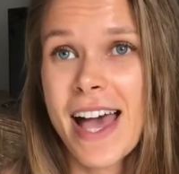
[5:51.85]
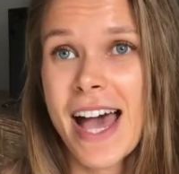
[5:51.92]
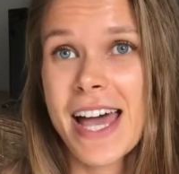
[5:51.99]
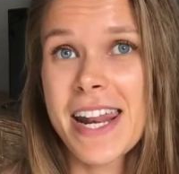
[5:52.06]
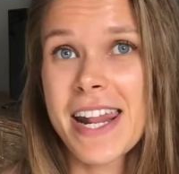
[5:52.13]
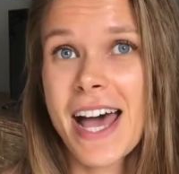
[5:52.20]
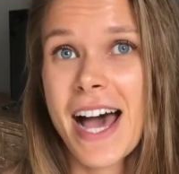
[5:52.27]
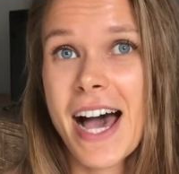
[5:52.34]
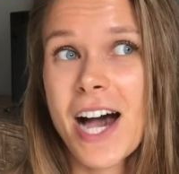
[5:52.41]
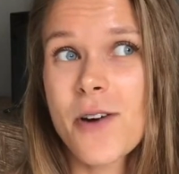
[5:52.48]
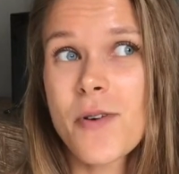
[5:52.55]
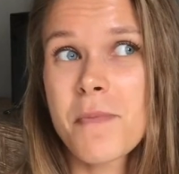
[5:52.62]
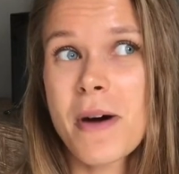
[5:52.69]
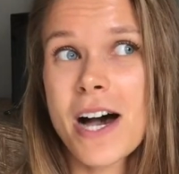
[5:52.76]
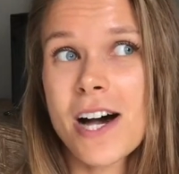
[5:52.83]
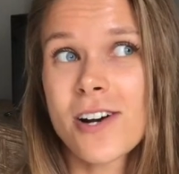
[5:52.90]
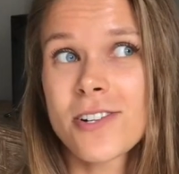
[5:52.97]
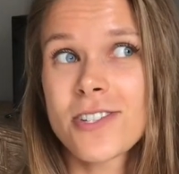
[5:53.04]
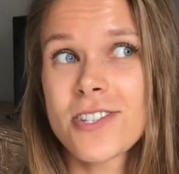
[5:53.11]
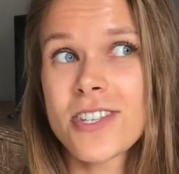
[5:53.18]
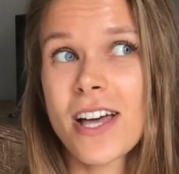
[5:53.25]
And how
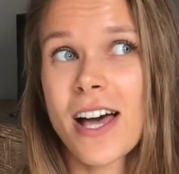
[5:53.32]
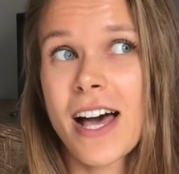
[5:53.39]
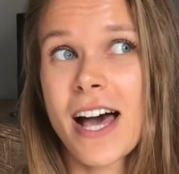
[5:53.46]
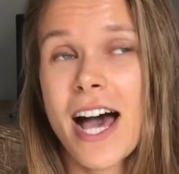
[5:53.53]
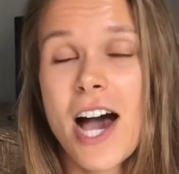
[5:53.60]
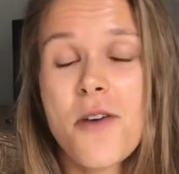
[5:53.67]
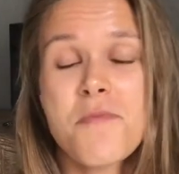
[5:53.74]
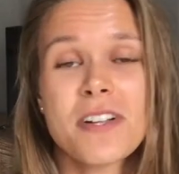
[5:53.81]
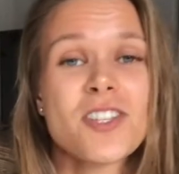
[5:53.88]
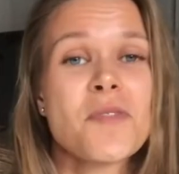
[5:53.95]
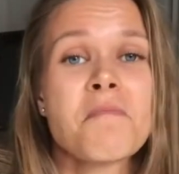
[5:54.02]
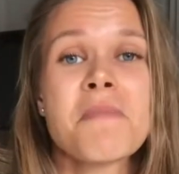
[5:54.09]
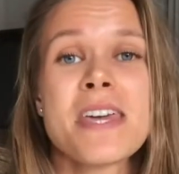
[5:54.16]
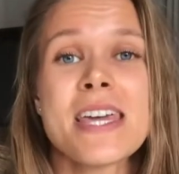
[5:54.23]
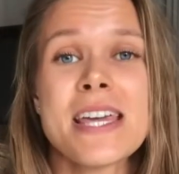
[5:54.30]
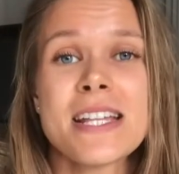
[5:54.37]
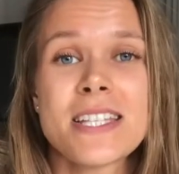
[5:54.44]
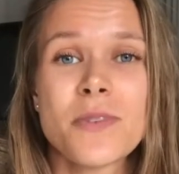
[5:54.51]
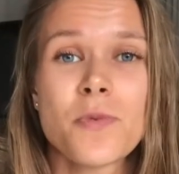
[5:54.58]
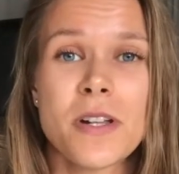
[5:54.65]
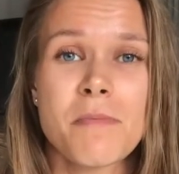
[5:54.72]
about how much
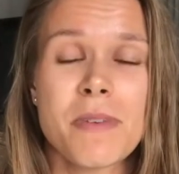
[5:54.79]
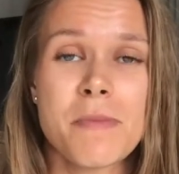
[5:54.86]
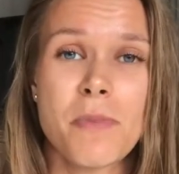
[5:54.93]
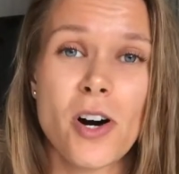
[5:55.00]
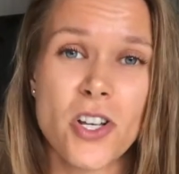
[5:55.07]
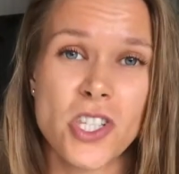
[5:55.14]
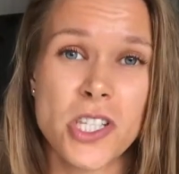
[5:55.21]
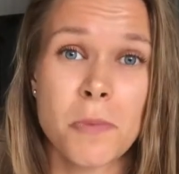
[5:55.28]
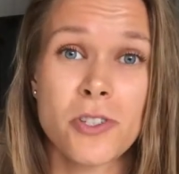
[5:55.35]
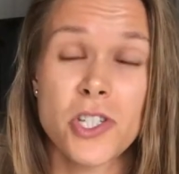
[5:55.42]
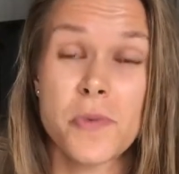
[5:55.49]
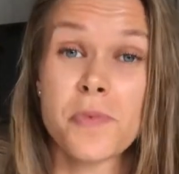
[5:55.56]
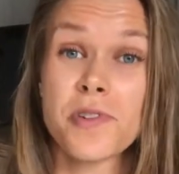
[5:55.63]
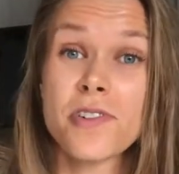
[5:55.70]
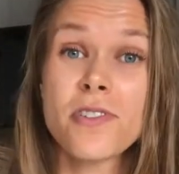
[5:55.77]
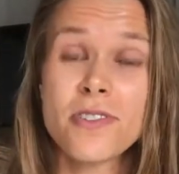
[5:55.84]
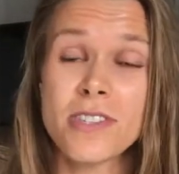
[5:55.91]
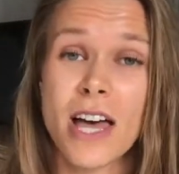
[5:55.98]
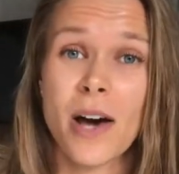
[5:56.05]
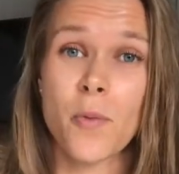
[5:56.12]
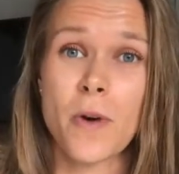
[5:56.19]
meat would it be possible to produce
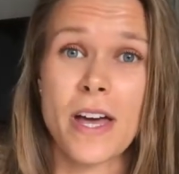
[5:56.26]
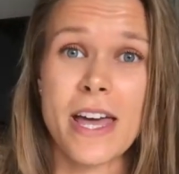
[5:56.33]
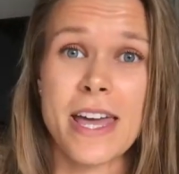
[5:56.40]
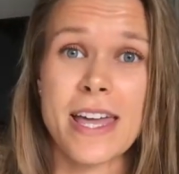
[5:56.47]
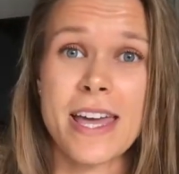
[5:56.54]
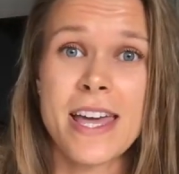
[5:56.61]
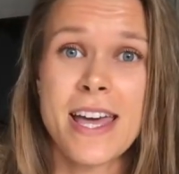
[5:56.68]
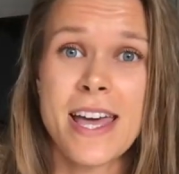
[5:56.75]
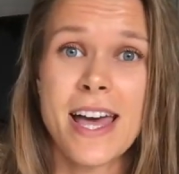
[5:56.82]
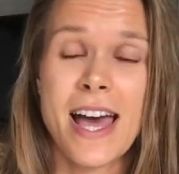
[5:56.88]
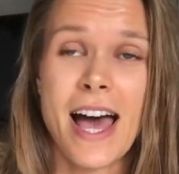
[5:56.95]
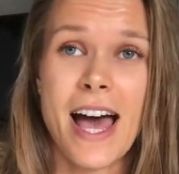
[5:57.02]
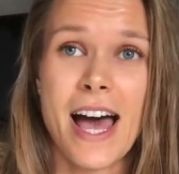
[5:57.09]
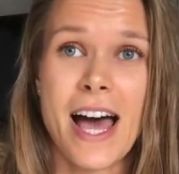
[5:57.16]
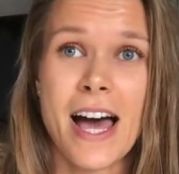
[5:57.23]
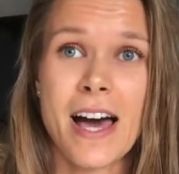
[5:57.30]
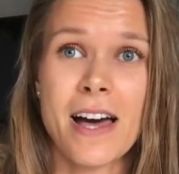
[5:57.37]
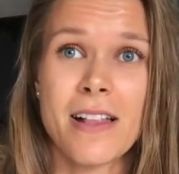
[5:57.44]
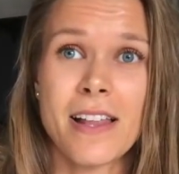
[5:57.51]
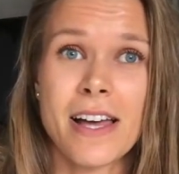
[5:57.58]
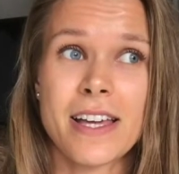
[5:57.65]
that way?
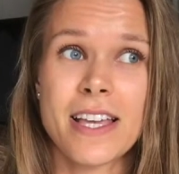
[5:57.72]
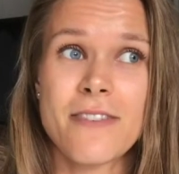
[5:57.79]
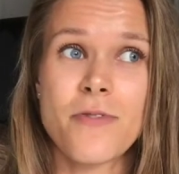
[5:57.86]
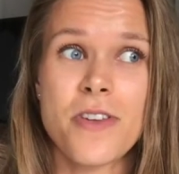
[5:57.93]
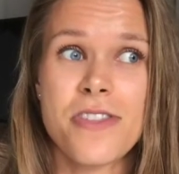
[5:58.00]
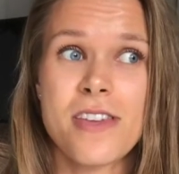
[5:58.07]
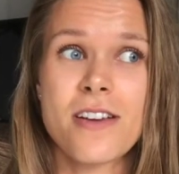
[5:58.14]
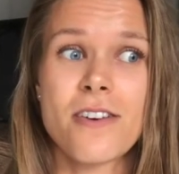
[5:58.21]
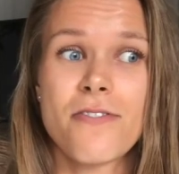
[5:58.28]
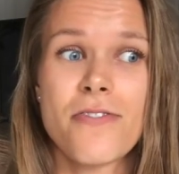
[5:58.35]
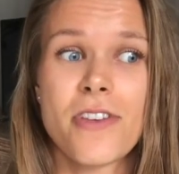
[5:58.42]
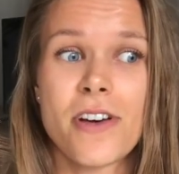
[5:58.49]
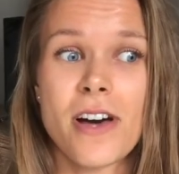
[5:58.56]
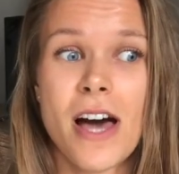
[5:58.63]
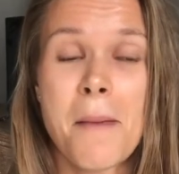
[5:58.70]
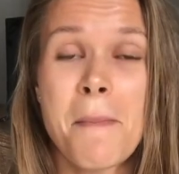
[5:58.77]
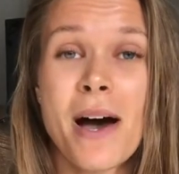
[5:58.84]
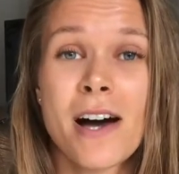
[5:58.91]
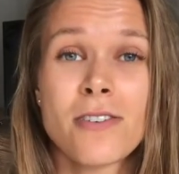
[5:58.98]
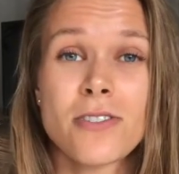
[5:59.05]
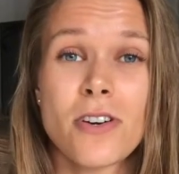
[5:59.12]
Like if we think of the
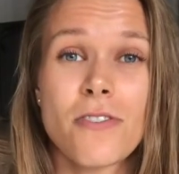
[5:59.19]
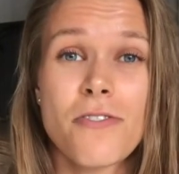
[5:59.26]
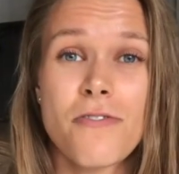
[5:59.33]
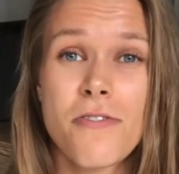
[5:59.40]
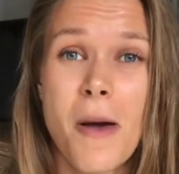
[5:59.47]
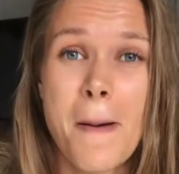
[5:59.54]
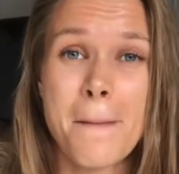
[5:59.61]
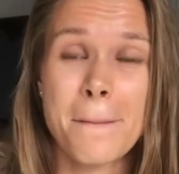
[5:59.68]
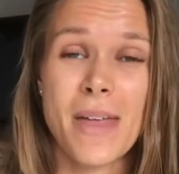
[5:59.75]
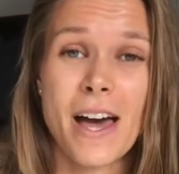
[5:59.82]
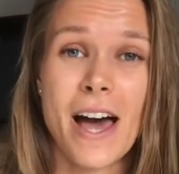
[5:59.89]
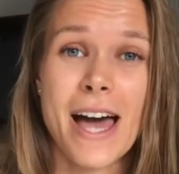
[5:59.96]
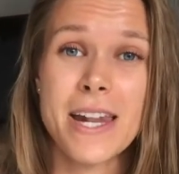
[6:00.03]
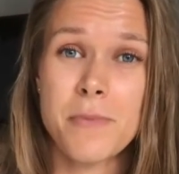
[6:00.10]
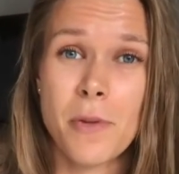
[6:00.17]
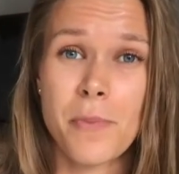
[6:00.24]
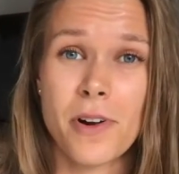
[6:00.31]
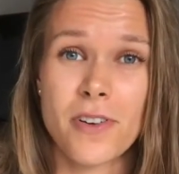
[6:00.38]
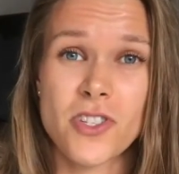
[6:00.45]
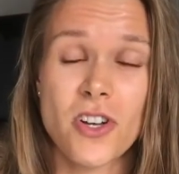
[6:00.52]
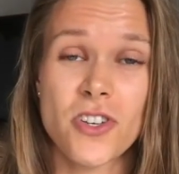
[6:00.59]
amount of animal
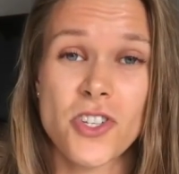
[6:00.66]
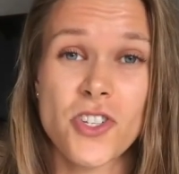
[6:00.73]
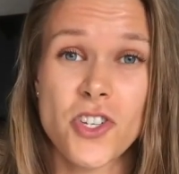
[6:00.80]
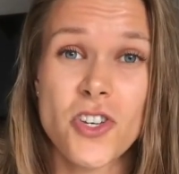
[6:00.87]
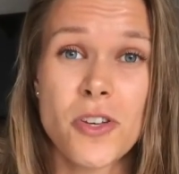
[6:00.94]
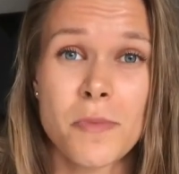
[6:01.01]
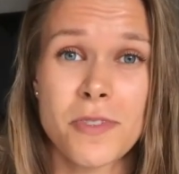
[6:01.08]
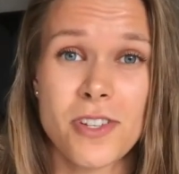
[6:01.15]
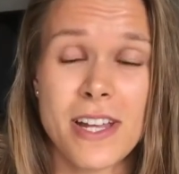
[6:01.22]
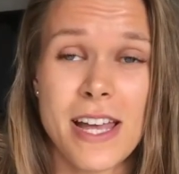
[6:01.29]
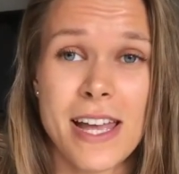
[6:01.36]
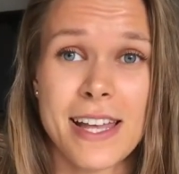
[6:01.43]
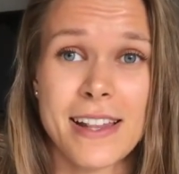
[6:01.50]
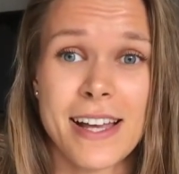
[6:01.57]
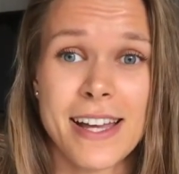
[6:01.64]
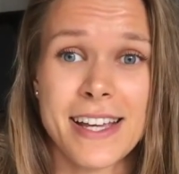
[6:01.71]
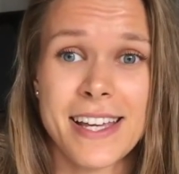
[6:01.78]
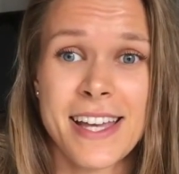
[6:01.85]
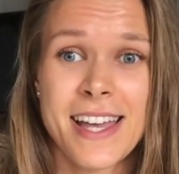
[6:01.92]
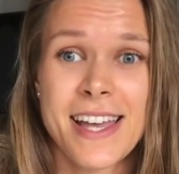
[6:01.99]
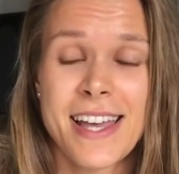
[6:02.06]
products consumed today, like,
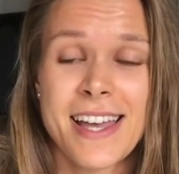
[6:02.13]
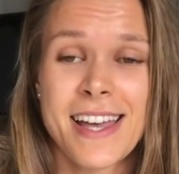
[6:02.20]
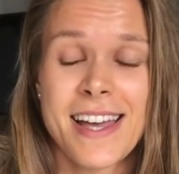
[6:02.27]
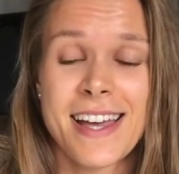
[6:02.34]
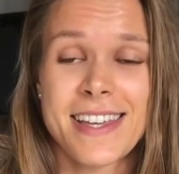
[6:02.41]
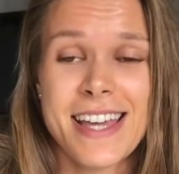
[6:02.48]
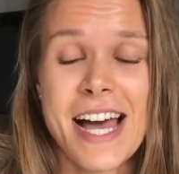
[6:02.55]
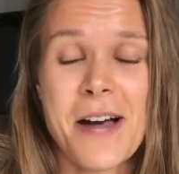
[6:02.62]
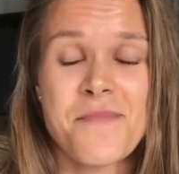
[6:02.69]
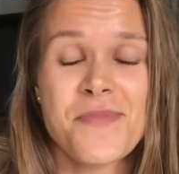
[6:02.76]
yeah,